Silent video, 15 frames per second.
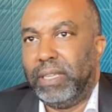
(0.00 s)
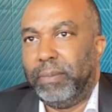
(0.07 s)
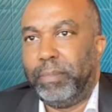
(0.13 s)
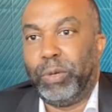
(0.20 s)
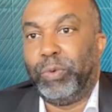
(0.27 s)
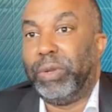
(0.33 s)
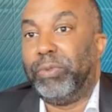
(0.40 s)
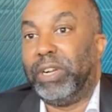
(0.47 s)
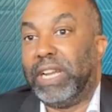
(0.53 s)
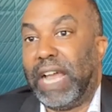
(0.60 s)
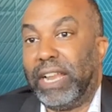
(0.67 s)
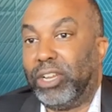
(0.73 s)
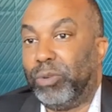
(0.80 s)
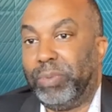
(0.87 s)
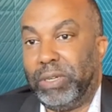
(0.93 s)
But we were
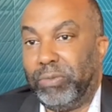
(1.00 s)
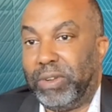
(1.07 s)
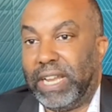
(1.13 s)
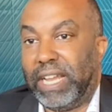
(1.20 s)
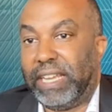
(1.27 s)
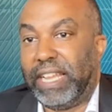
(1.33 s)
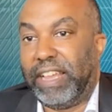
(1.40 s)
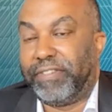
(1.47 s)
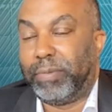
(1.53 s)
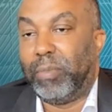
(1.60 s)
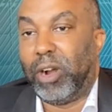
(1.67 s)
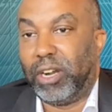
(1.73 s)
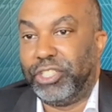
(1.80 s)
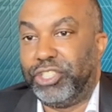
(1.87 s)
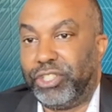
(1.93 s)
not open when I left
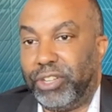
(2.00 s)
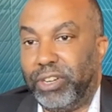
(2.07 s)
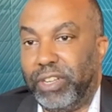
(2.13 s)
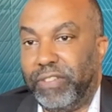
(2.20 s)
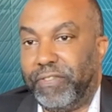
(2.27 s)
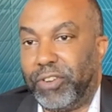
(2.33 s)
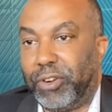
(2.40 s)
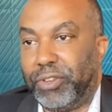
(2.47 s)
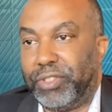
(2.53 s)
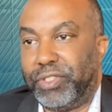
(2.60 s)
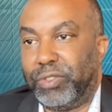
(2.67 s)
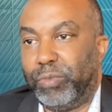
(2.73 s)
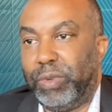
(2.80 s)
March 31st.